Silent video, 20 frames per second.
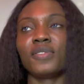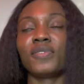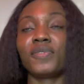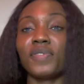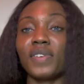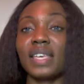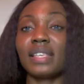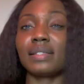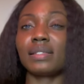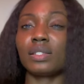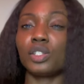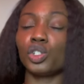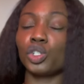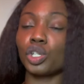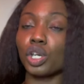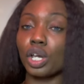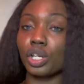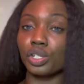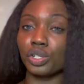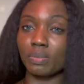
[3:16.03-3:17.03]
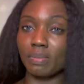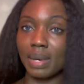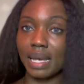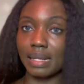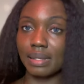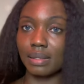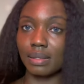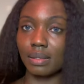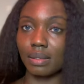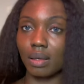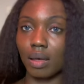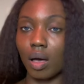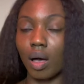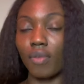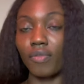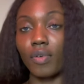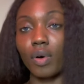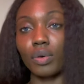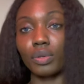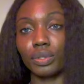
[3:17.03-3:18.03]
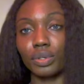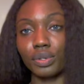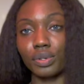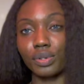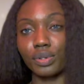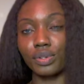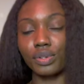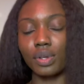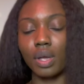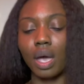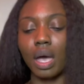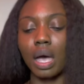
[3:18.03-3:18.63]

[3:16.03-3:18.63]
face judgments of others.